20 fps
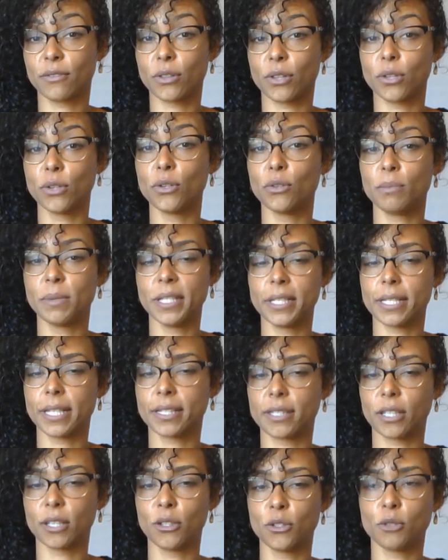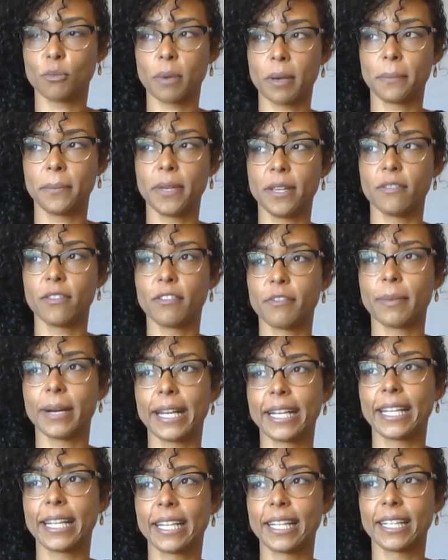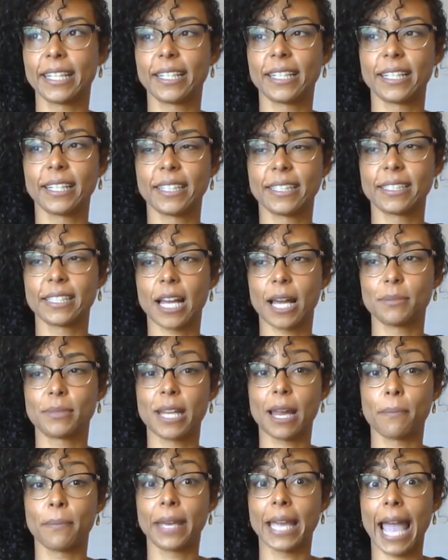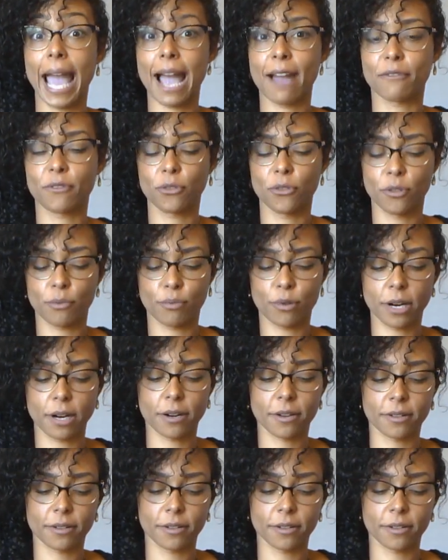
For the newbies, that's a huge pet peeve of mine. Timestamping after the prayer.